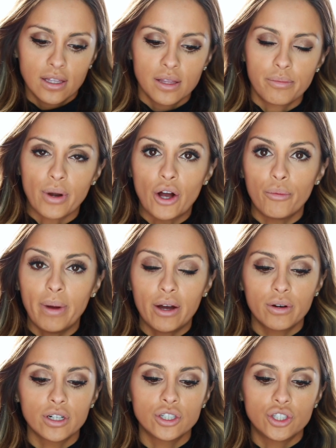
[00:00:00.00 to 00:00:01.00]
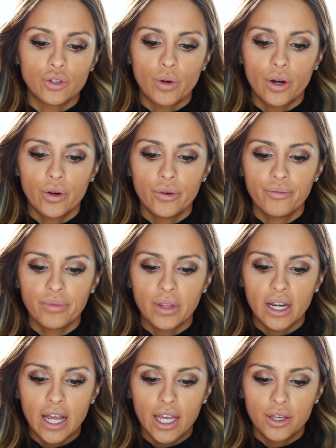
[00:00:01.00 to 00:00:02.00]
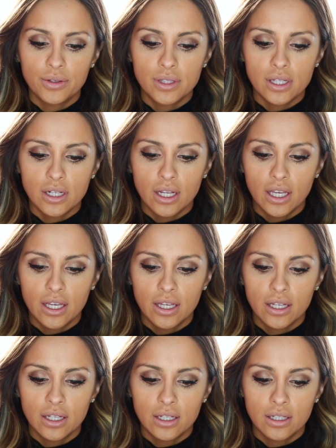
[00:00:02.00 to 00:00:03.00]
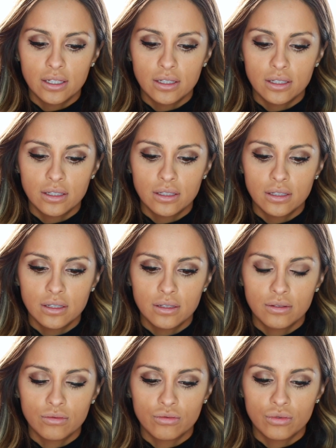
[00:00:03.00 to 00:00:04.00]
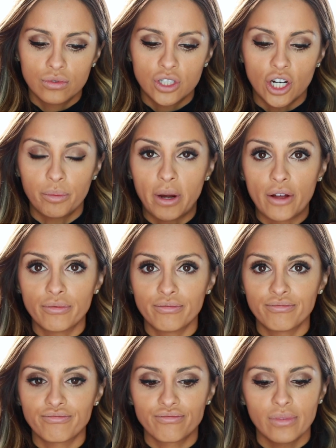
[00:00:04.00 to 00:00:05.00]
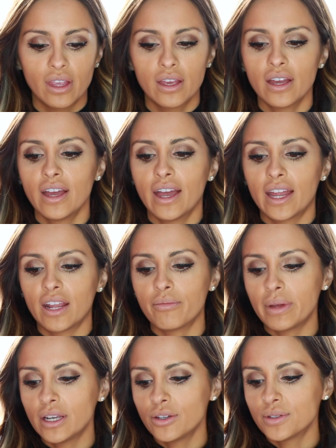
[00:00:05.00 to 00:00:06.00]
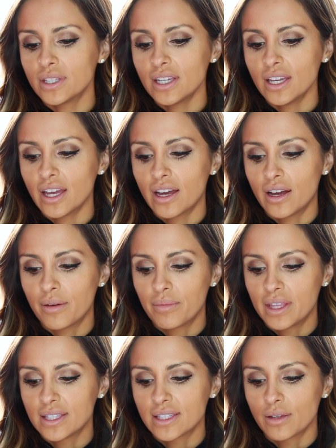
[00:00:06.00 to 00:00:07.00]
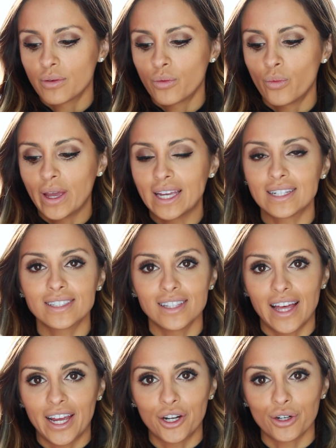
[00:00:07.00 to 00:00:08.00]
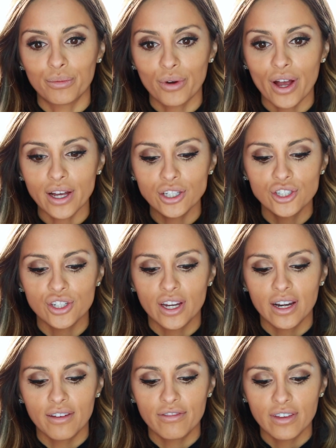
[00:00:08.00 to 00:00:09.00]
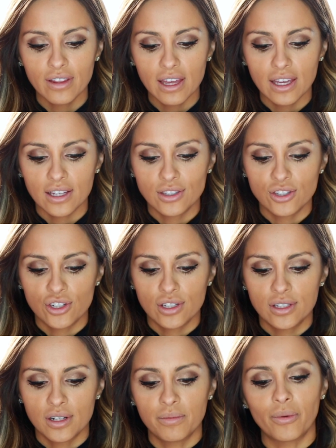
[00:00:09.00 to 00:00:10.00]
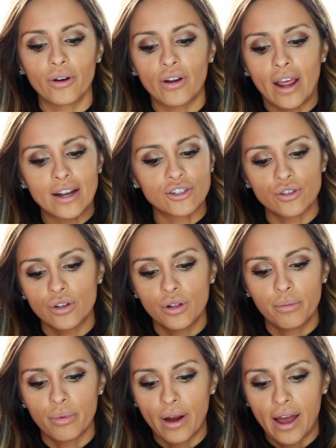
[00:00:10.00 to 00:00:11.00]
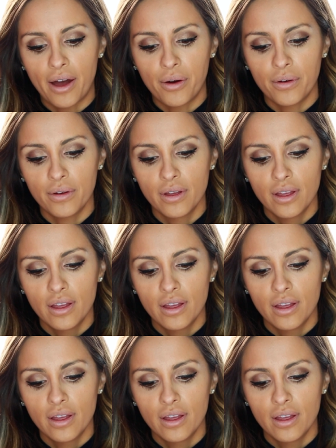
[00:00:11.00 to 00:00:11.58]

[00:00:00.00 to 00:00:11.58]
the Brow Powder Duo, and I use it in dark brown. And I've been using this winged liner brush, and I feel like it's just a more natural brow.